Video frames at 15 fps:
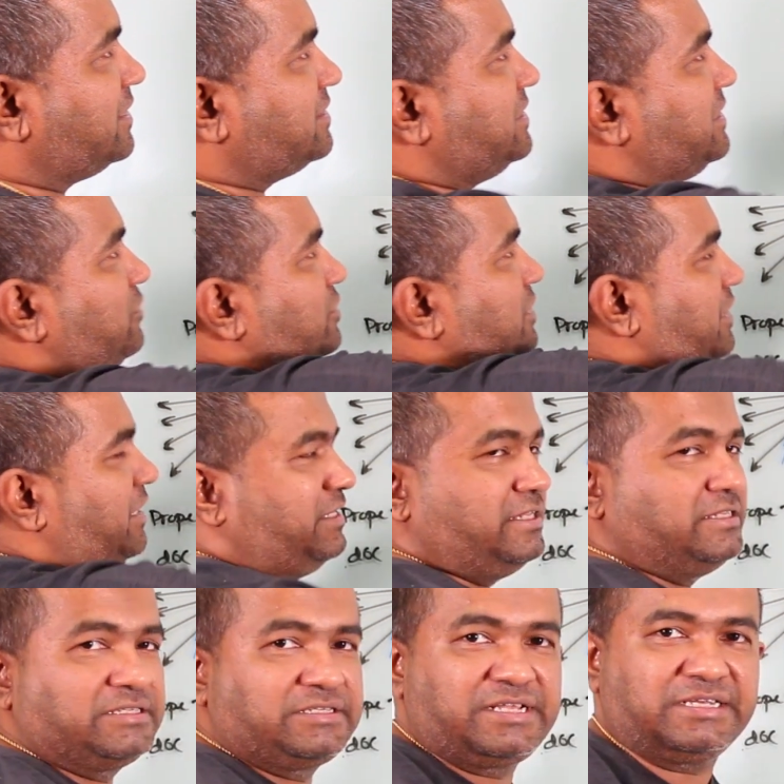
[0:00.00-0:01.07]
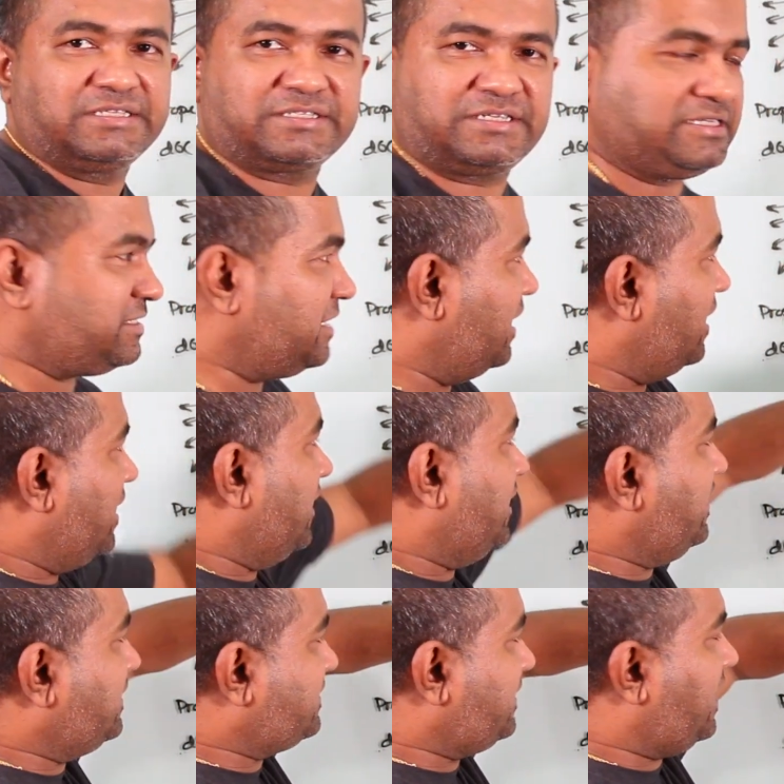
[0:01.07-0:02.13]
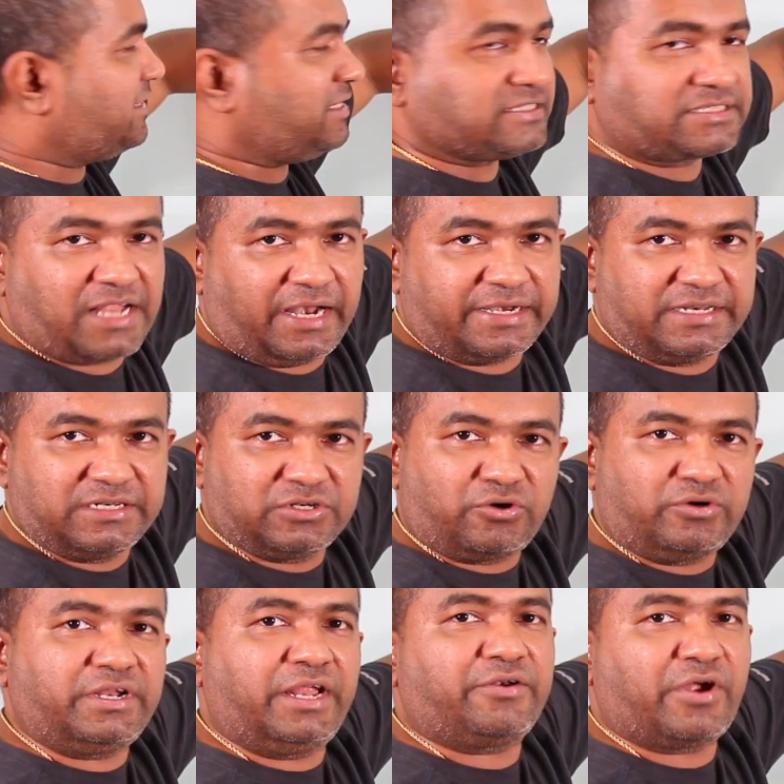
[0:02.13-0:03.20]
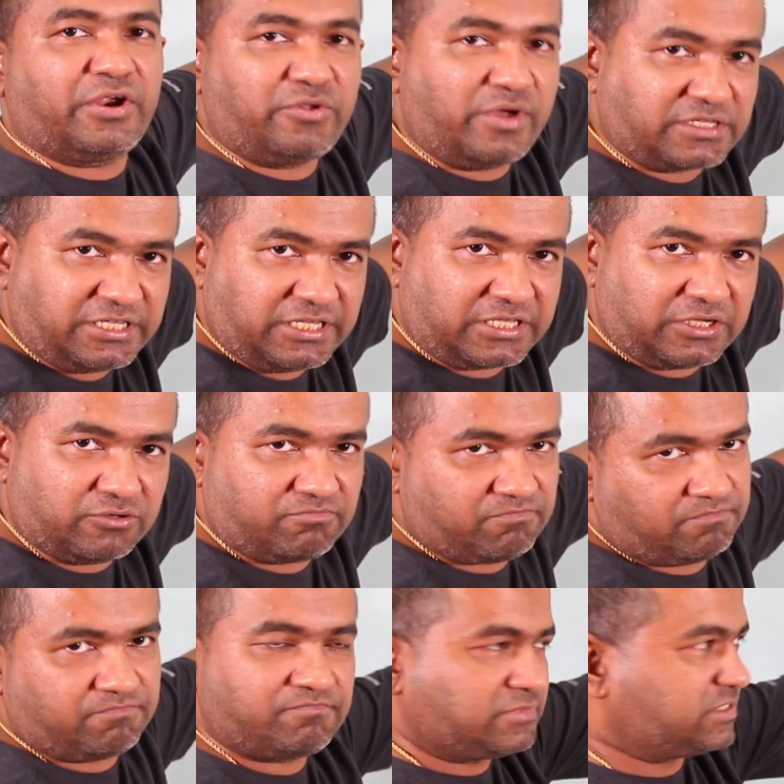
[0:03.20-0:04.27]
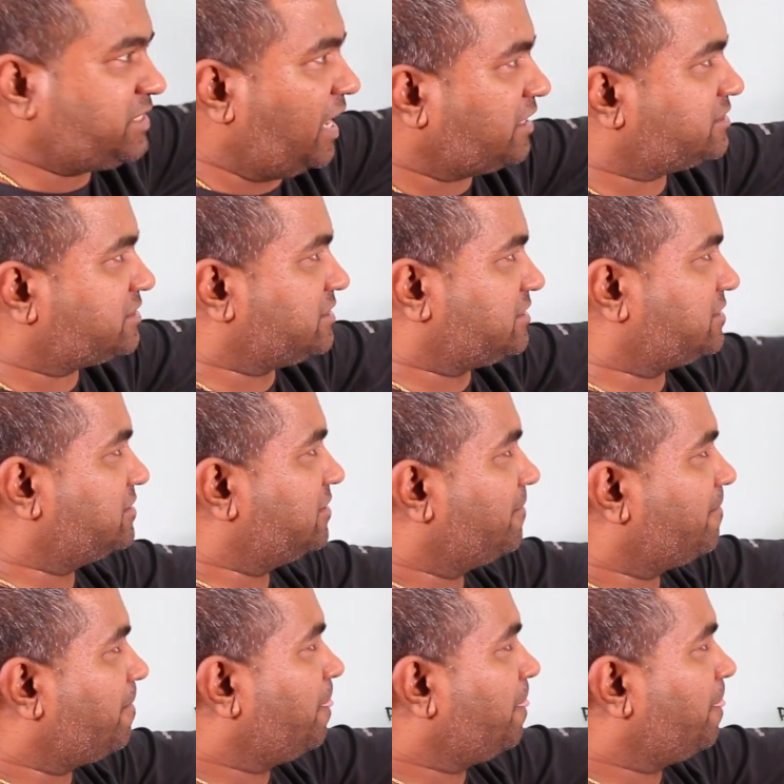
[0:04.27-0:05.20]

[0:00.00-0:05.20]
this execution engine does is, it takes the starting node and try to execute. Success.